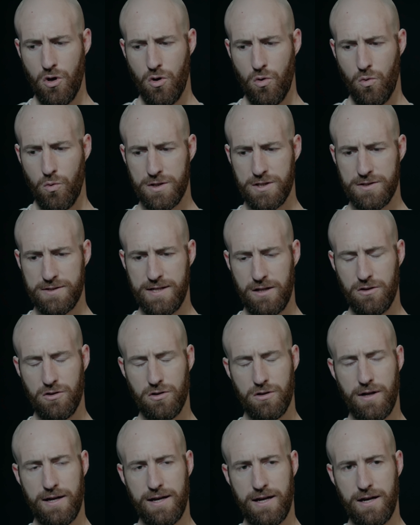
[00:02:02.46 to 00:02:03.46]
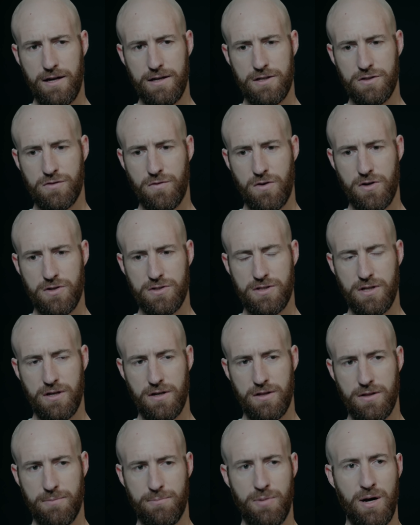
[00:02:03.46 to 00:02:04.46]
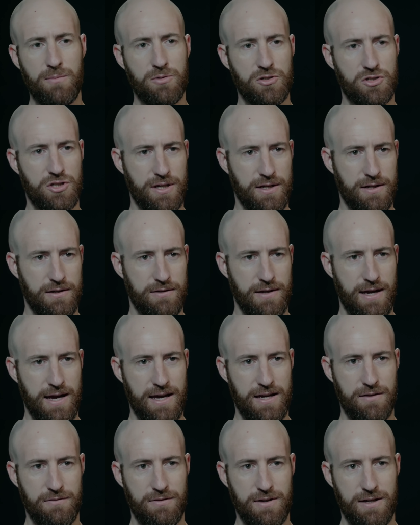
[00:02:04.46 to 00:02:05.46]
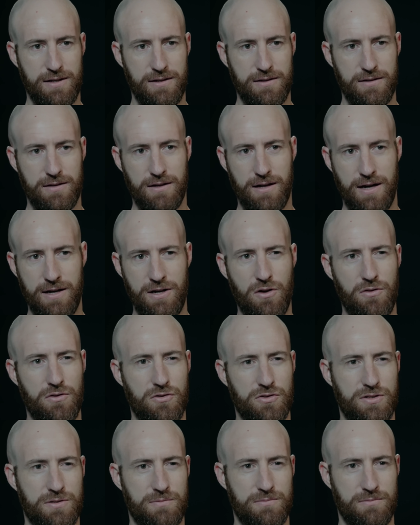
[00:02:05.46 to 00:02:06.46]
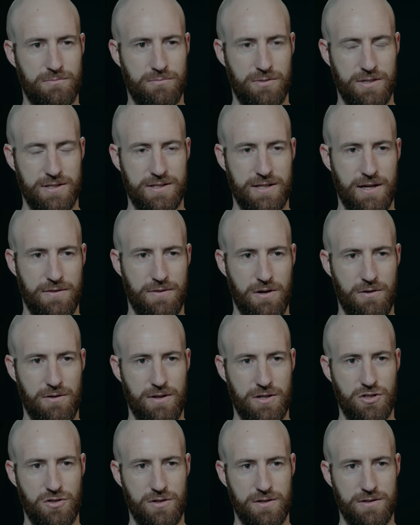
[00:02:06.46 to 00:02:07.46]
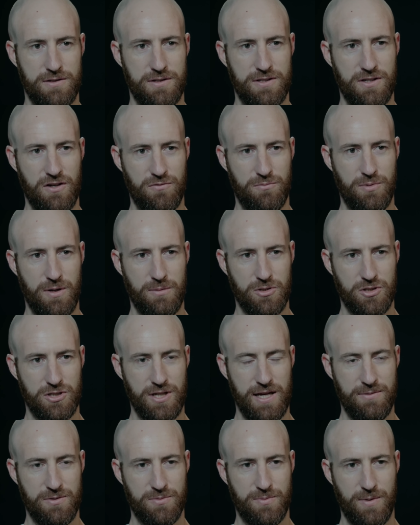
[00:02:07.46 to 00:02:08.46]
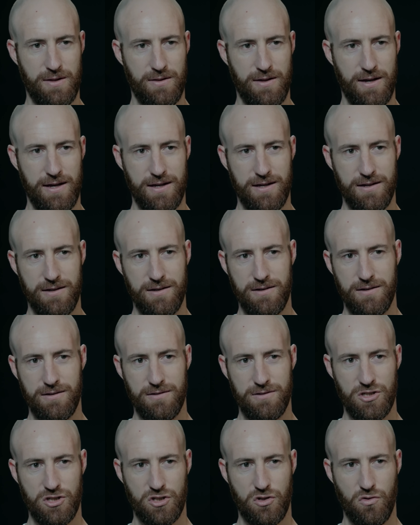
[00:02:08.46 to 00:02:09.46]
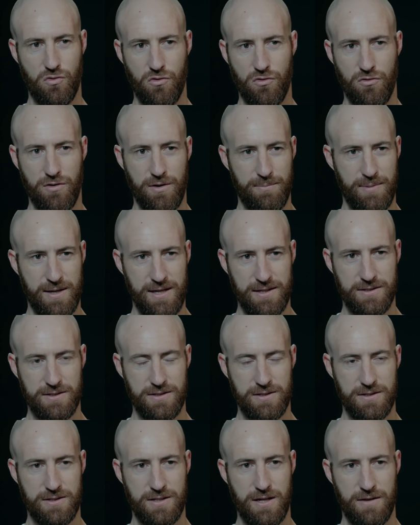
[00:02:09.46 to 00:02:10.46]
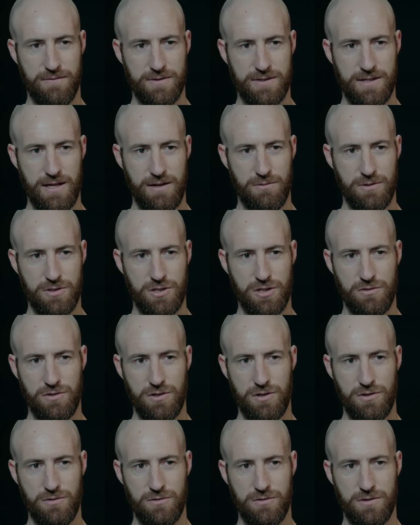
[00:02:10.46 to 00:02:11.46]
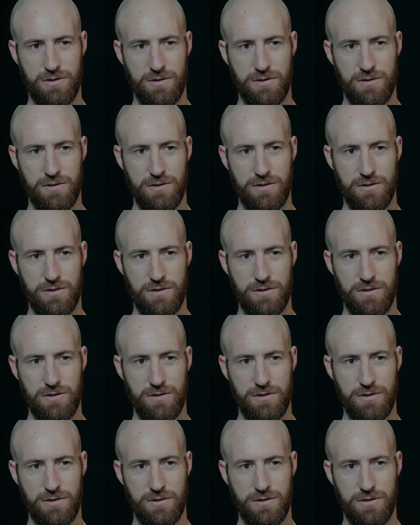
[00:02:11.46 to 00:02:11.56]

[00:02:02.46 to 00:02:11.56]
What does that look like as far as the publishing end of it? I know there's places out there that you can self-publish games by just ordering pieces and stuff. Is that what you do?